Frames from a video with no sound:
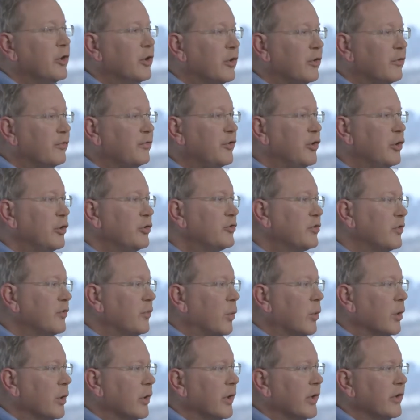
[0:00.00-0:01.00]
The future
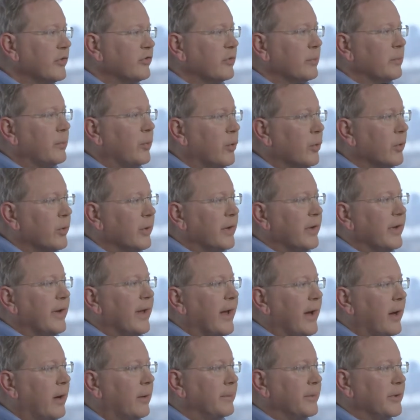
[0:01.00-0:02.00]
work is important
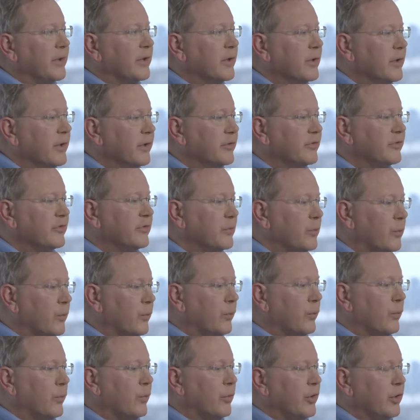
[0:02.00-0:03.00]
now because
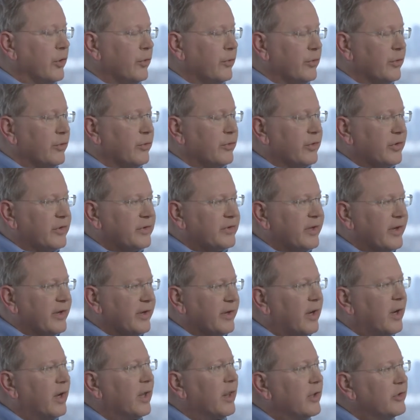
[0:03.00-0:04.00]
you know the, the
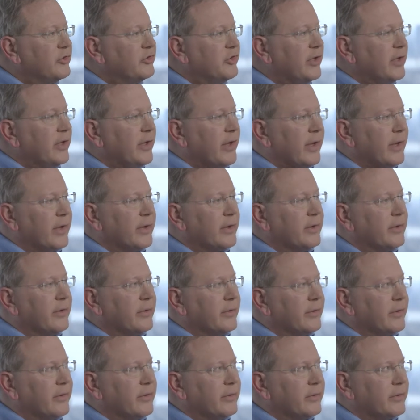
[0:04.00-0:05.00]
technology
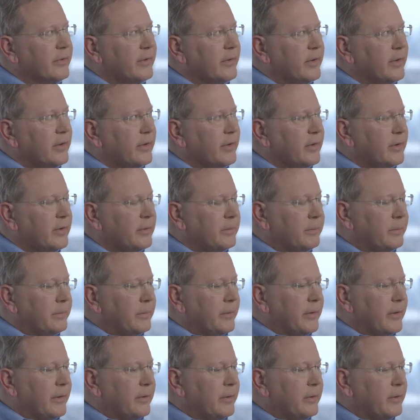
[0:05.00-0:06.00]
and the, the
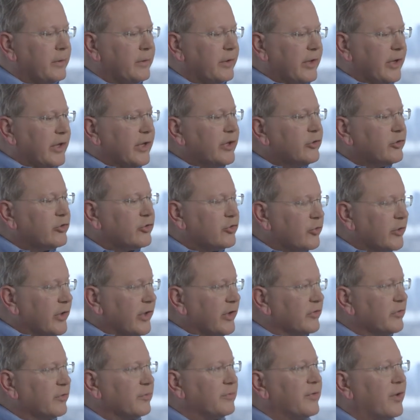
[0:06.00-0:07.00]
the
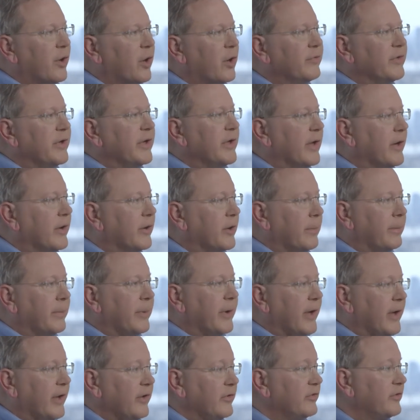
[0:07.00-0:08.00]
industry is evolving now at a
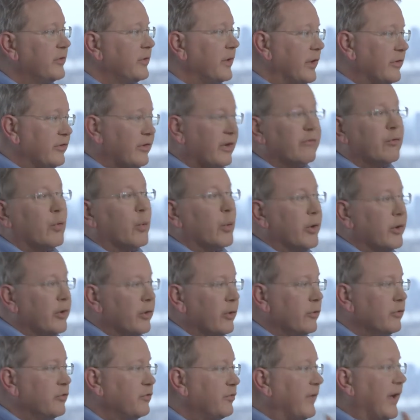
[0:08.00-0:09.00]
pace, as everyone
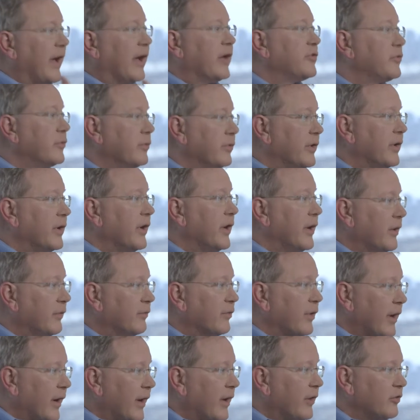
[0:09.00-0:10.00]
knows, faster than it
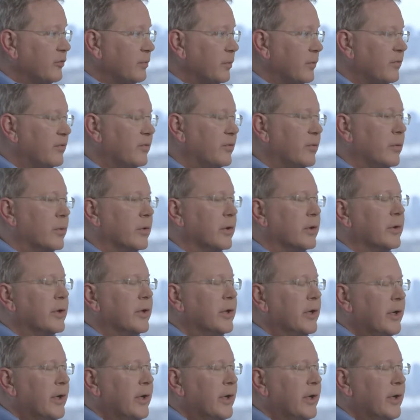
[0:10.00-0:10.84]
ever has before.